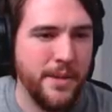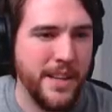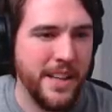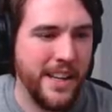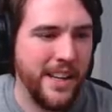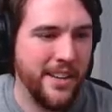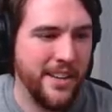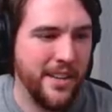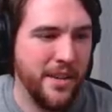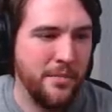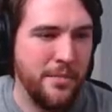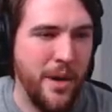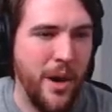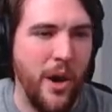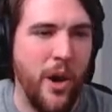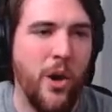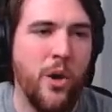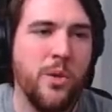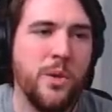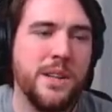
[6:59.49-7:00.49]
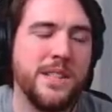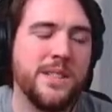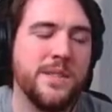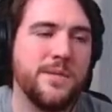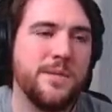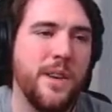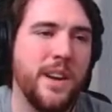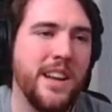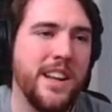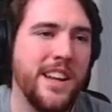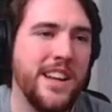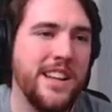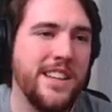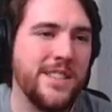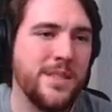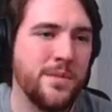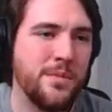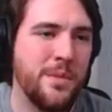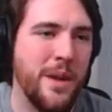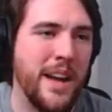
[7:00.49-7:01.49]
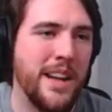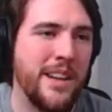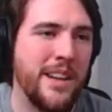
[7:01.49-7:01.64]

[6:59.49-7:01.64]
to kill him. Oh, it's funny, he's red